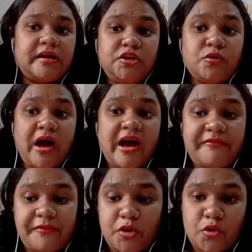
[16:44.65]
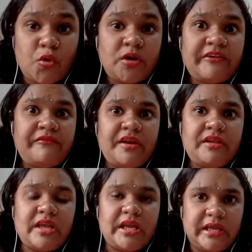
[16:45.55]
you have wrote
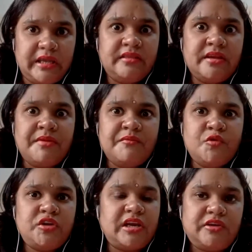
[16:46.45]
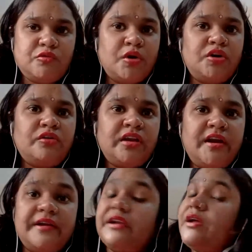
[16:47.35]
everything in the memorial and you want to read
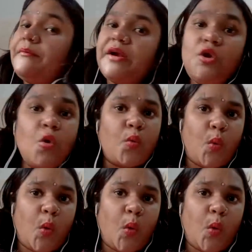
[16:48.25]
it, but no,